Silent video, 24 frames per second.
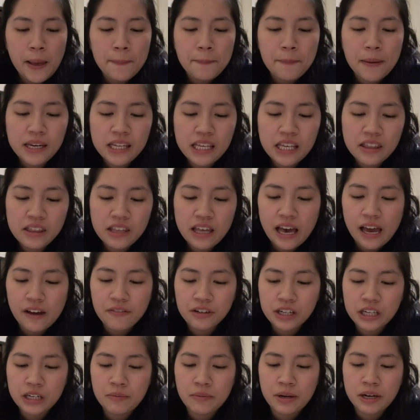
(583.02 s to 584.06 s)
Many in the
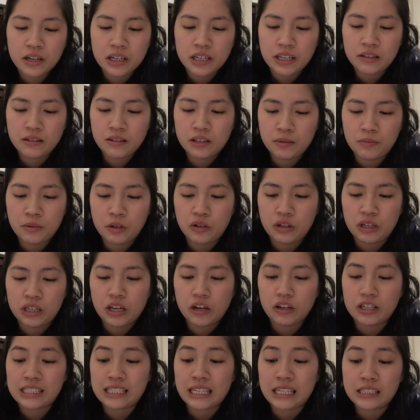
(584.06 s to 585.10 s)
African American community
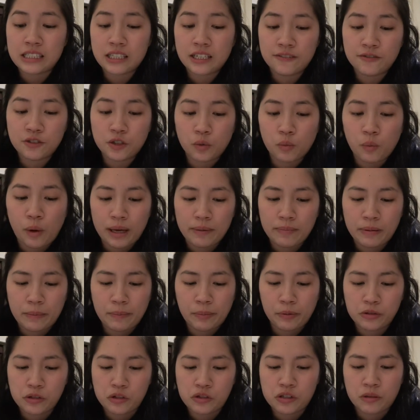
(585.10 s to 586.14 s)
are sensitive to white
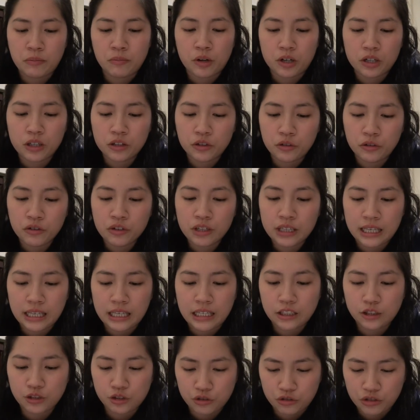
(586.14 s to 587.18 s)
people using Martin Luther
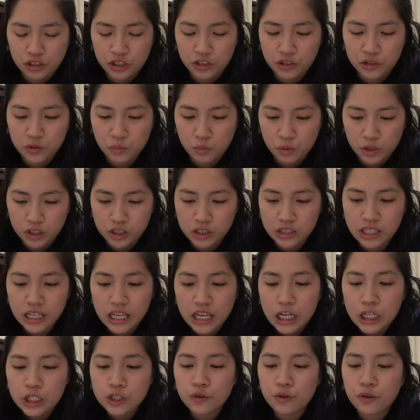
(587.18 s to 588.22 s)
King Jr.'s words
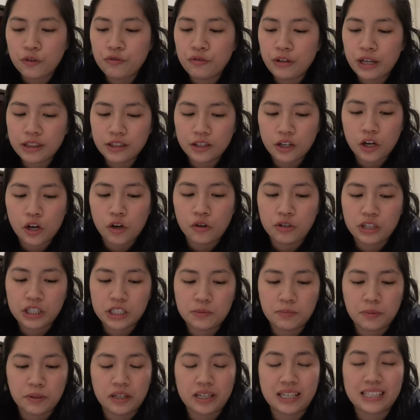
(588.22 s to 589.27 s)
to reflect their own
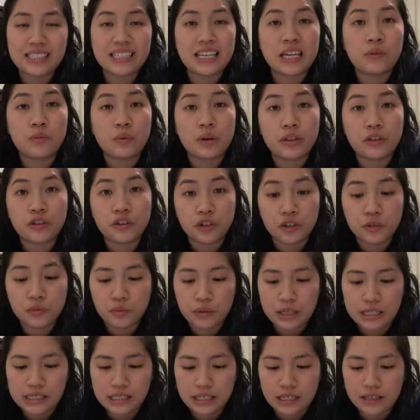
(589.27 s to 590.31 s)
experience, and with good
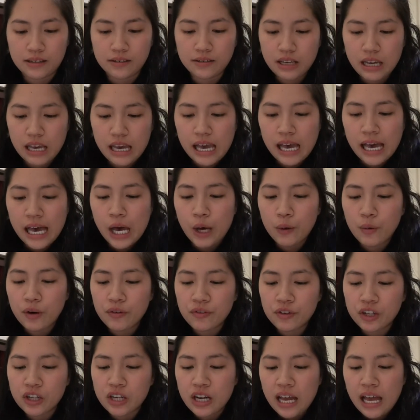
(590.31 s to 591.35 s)
reason.
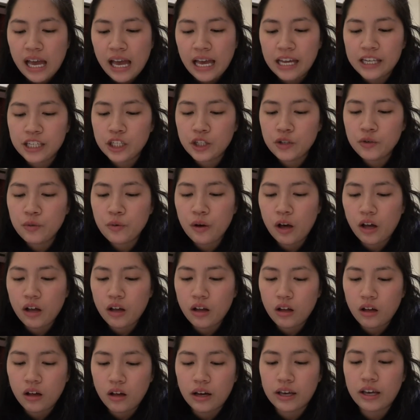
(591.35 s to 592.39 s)
However, I knew
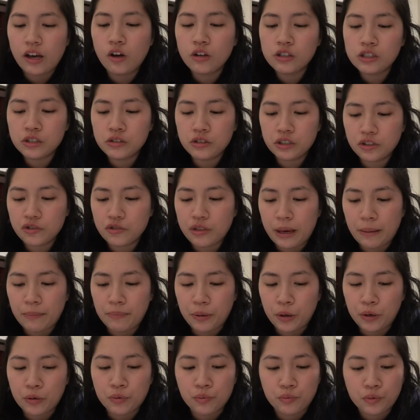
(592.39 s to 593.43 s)
I also knew that
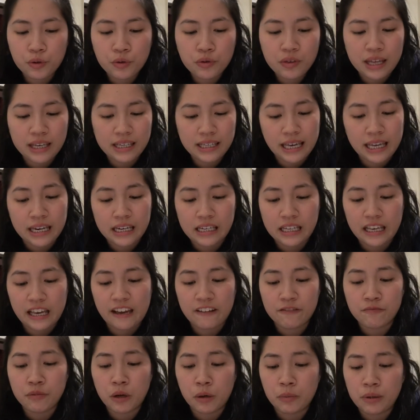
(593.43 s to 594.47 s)
both Ruth and Kennedy
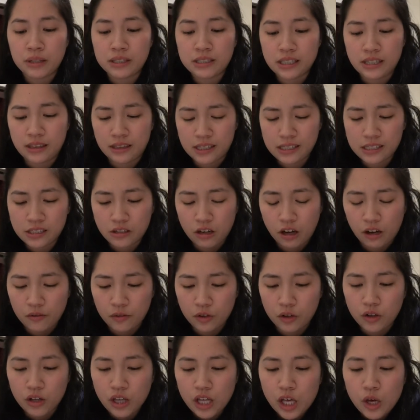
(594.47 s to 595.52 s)
have moments in this
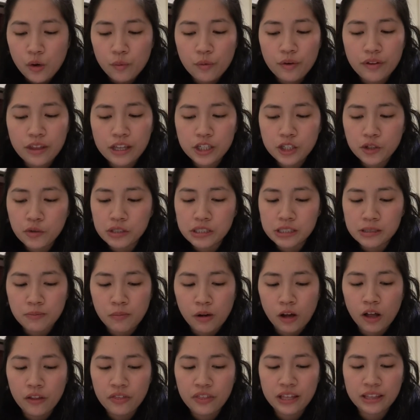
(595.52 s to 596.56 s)
novel where they do a
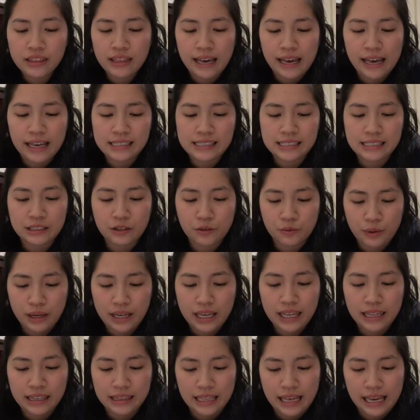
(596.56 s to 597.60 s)
small thing that has
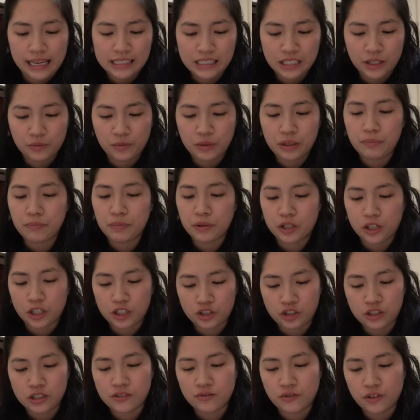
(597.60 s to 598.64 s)
great and lasting
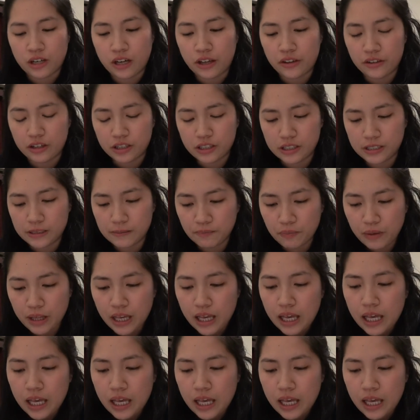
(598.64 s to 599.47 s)
repercussions for others.